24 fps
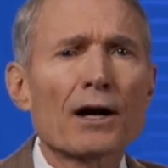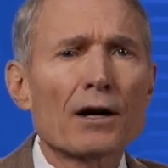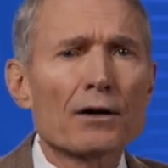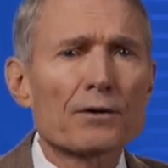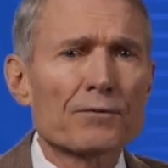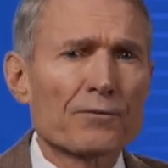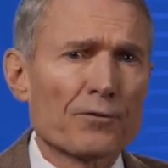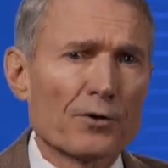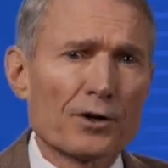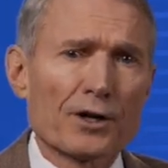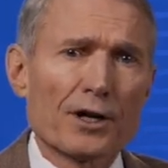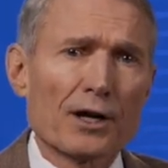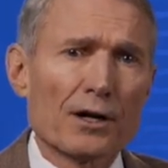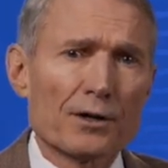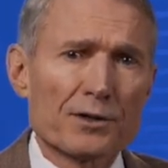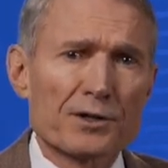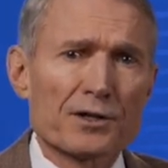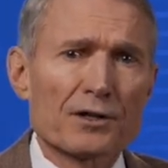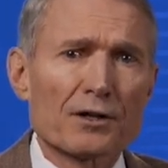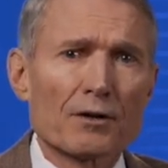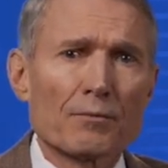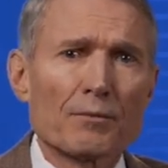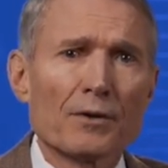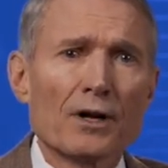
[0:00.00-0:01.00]
for
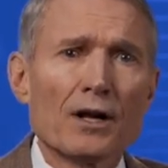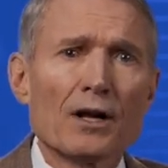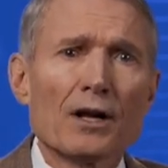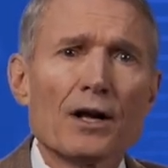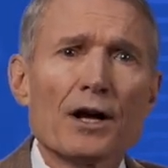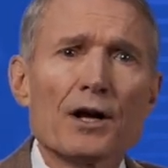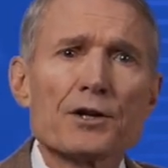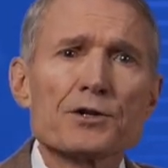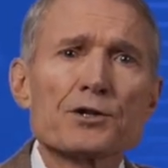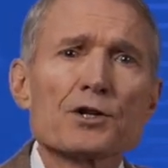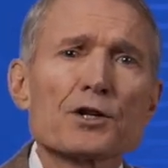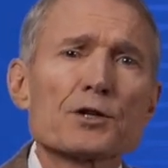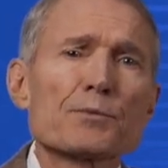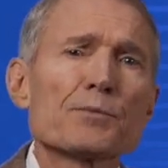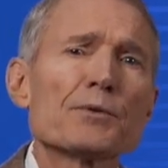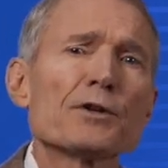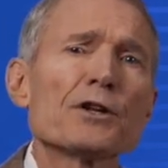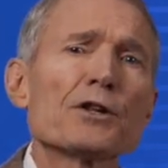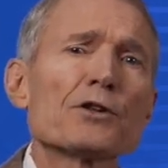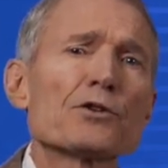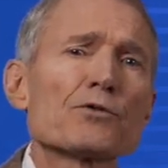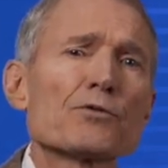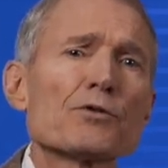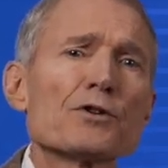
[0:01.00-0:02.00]
calcium has just been
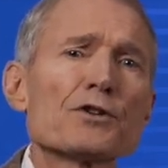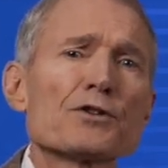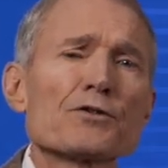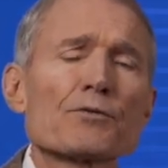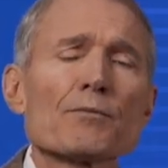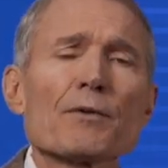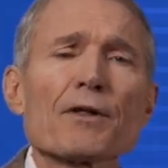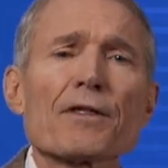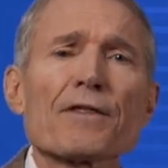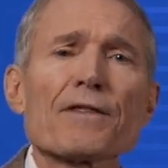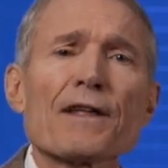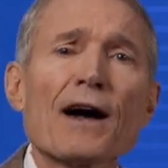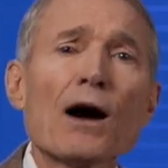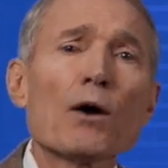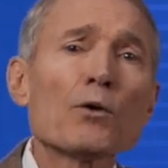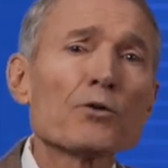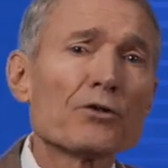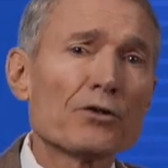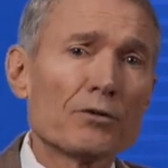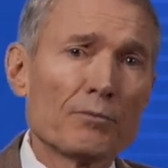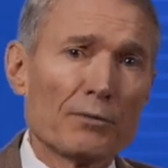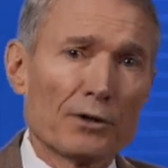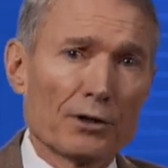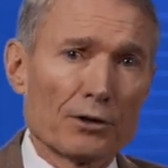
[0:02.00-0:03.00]
increased from
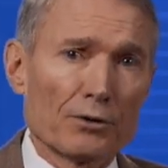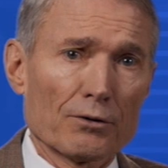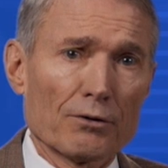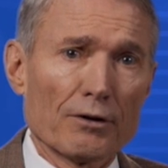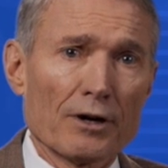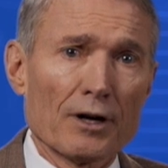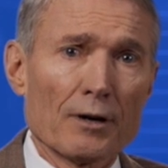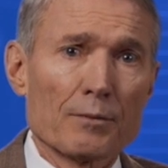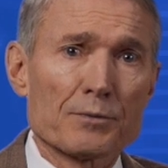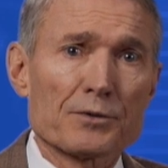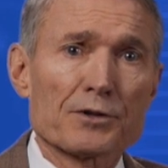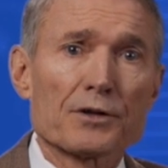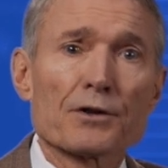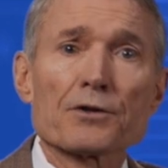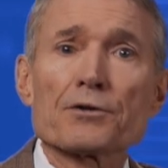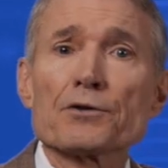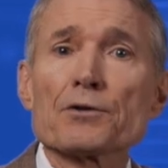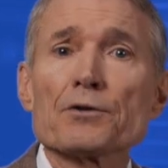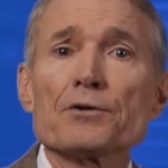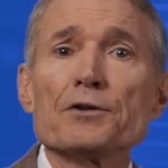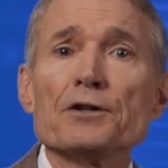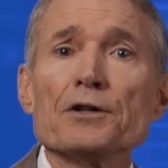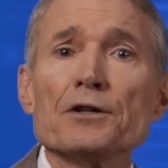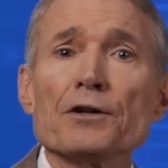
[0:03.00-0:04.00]
1,000 milligrams to
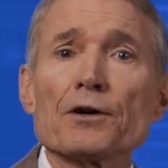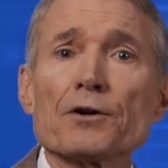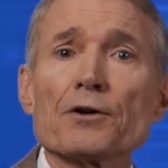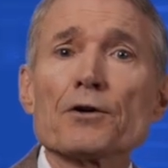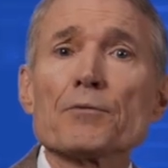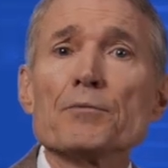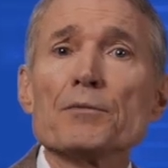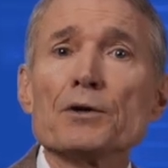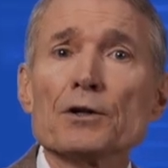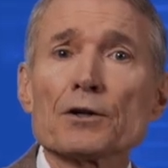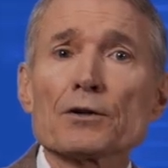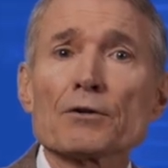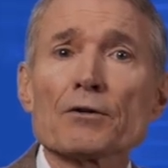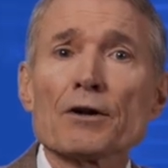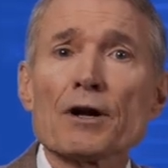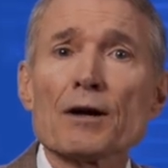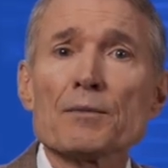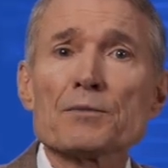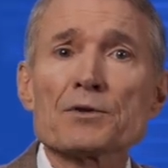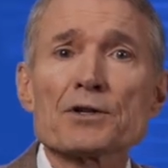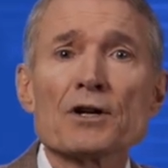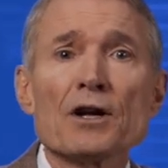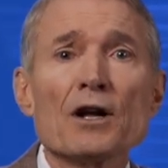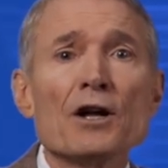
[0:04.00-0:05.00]
1,300
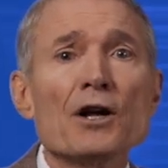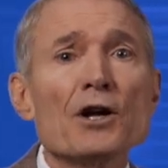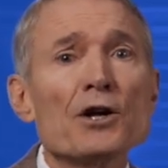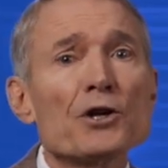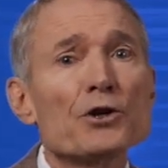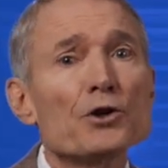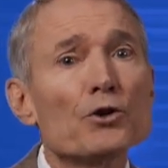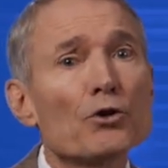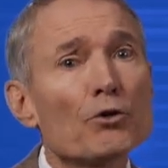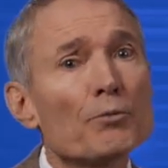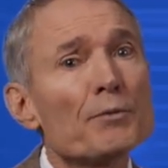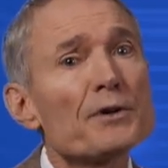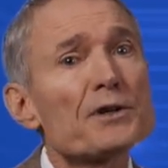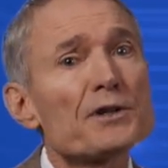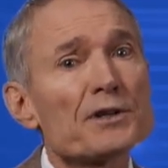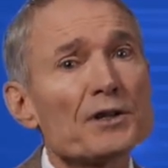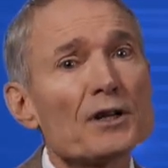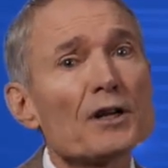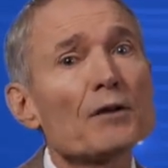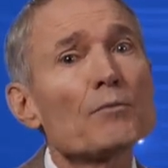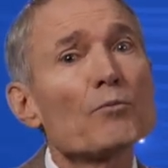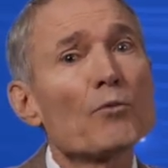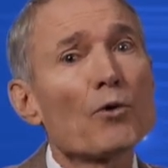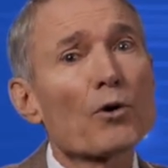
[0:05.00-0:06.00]
milligrams, you will be
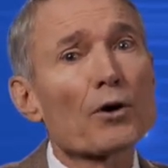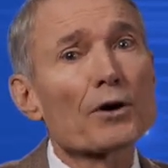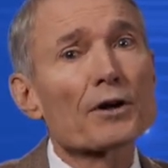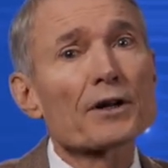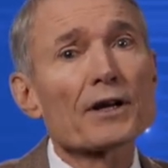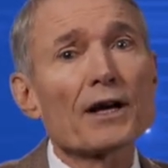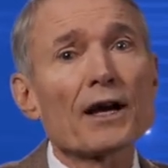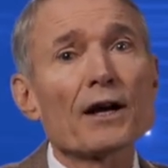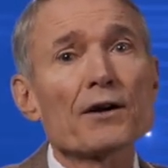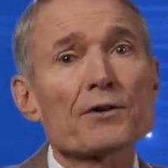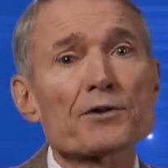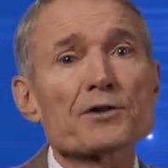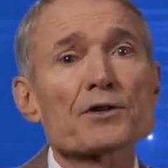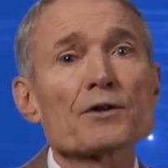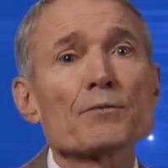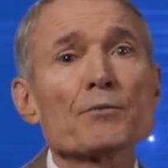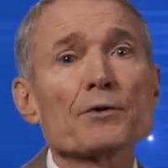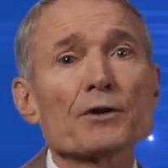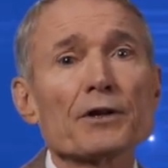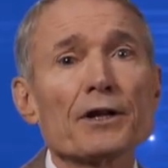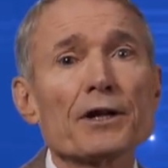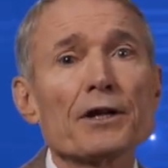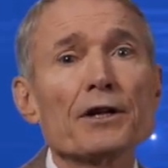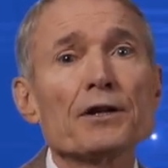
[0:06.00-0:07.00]
seeing more
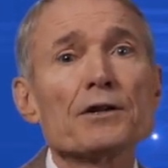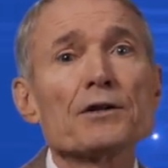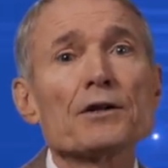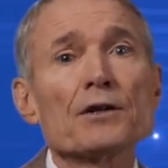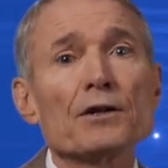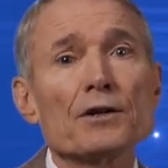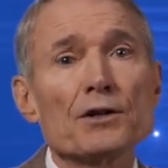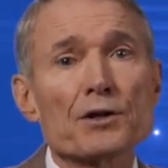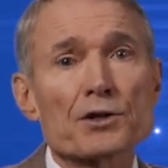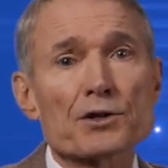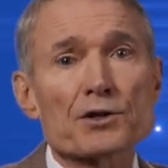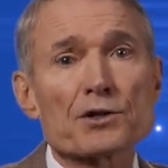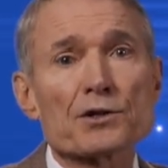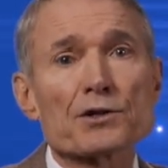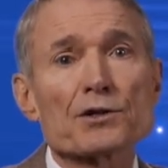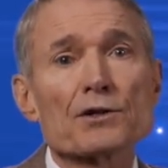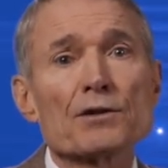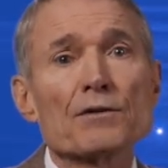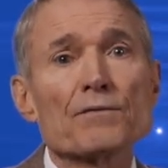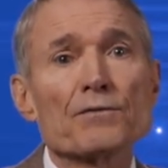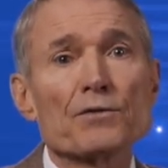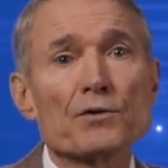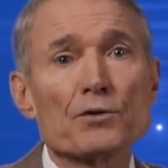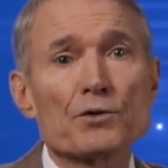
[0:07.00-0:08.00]
calcium-related conditions in
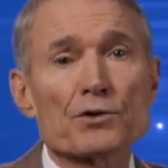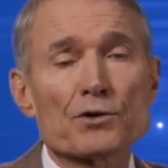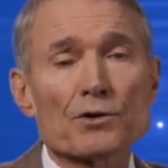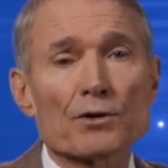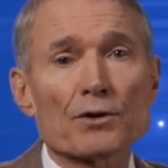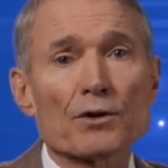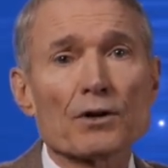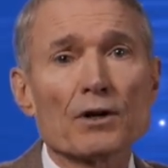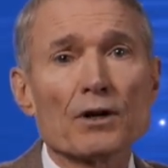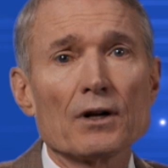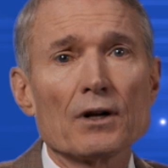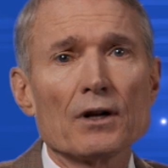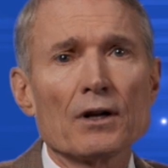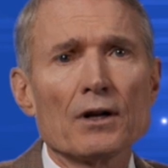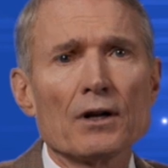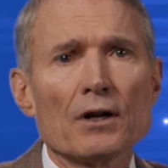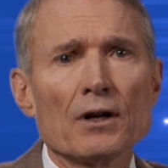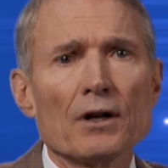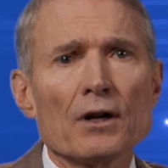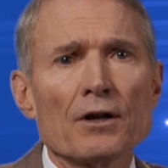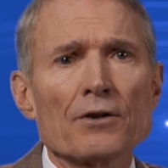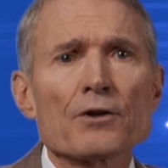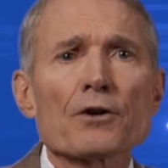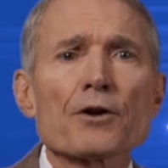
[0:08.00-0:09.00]
the future.
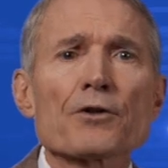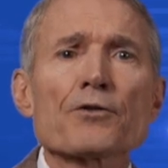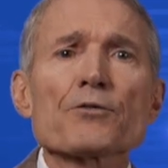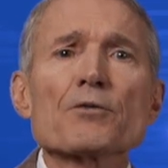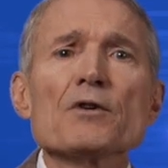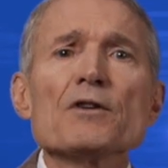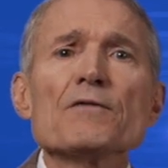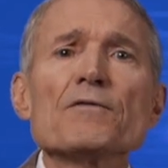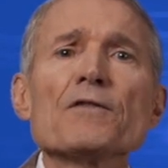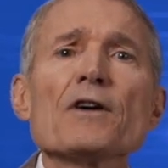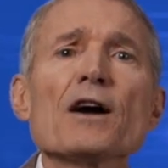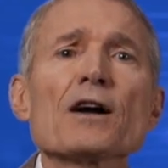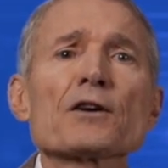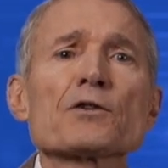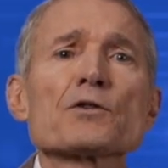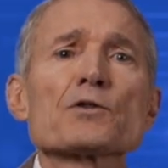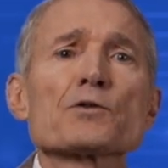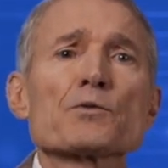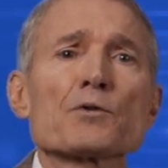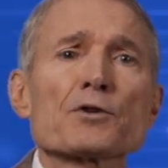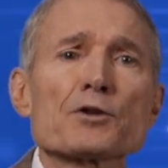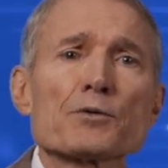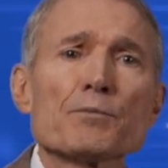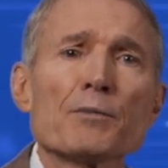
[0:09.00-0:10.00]
There are 3 factors
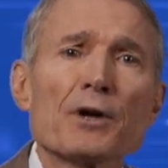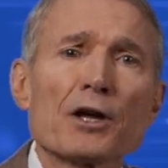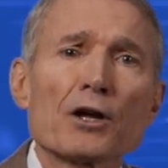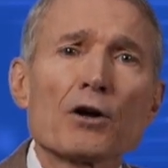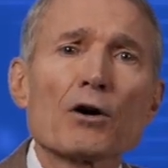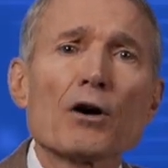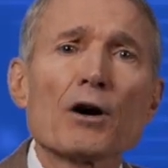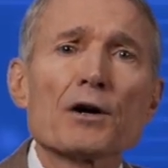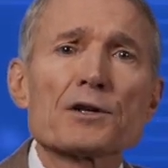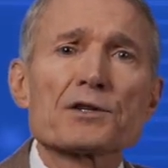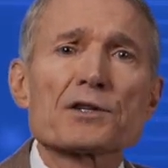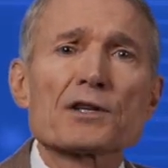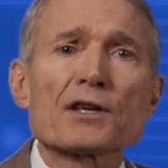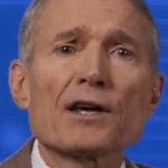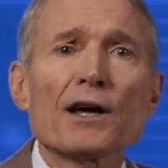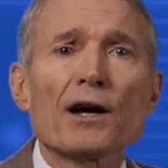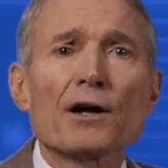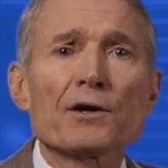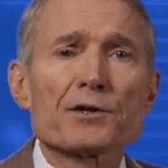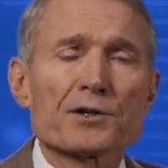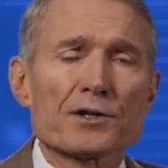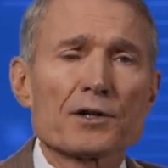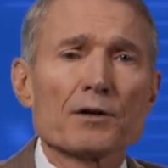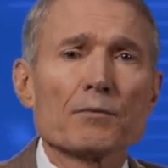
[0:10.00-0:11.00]
which may cause
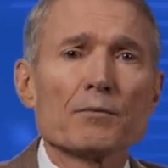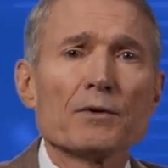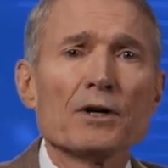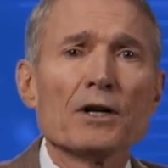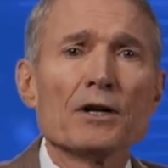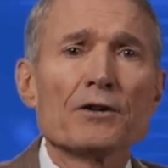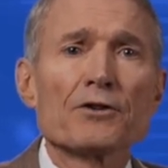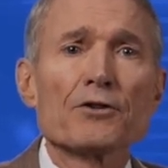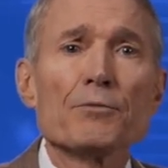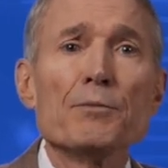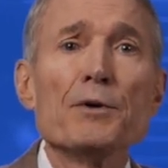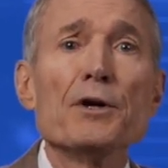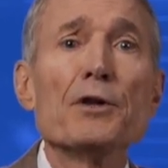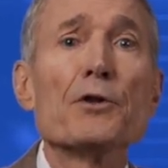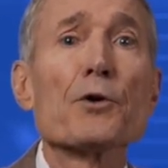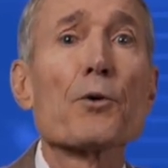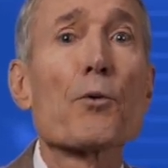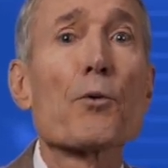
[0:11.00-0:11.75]
calcium to be in the